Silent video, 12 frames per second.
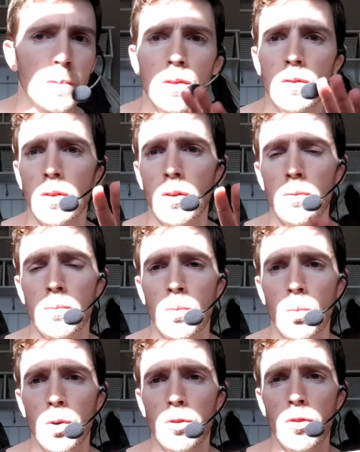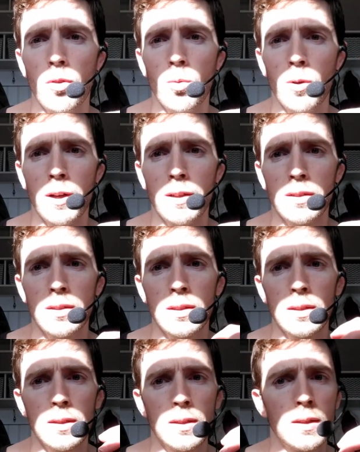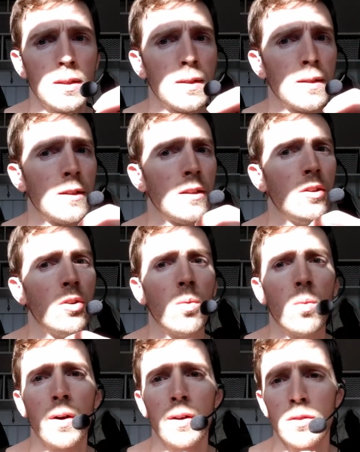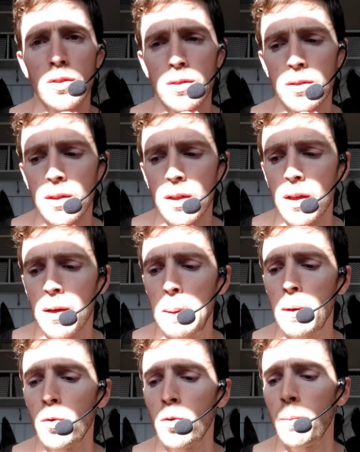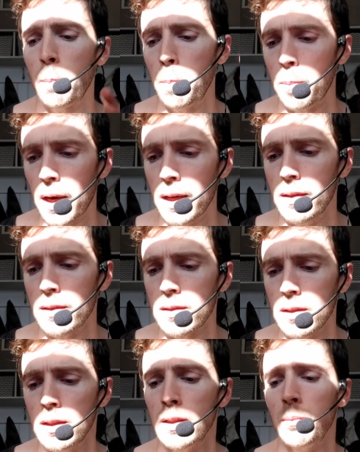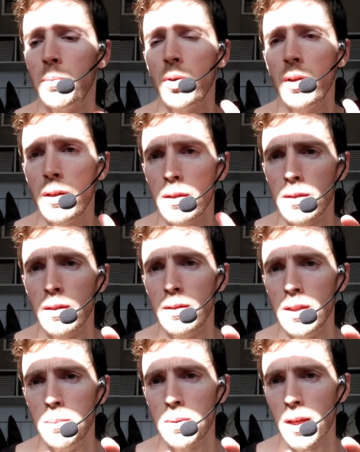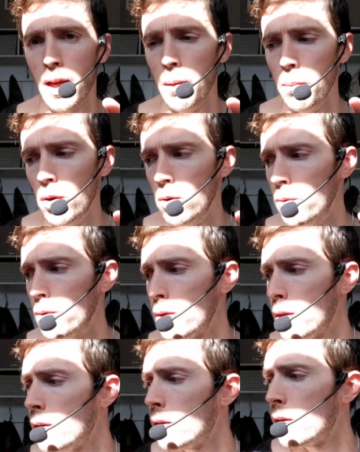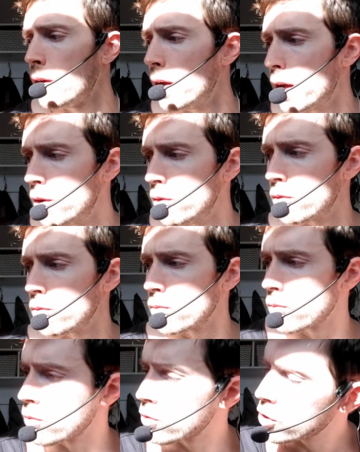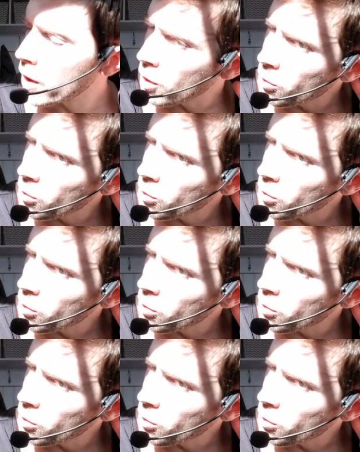So, word to the wise. You don't want to just buy this thing, put it into the deep scan mode, and try to